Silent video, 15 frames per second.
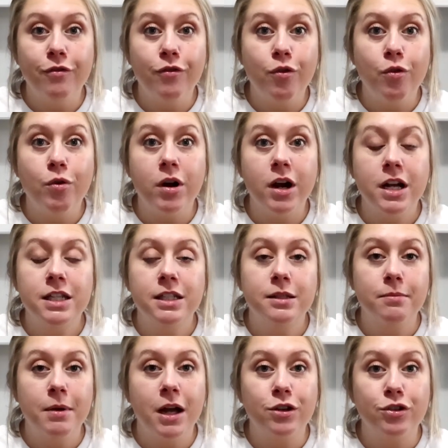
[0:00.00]
for and
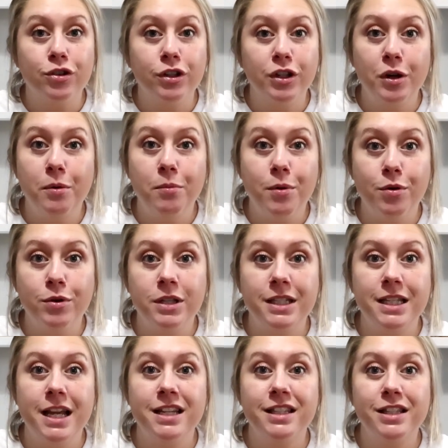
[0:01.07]
some extra little
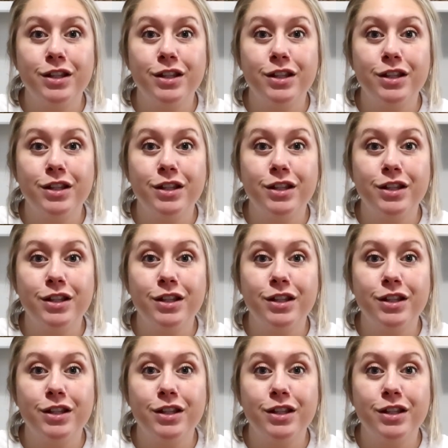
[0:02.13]
bonuses.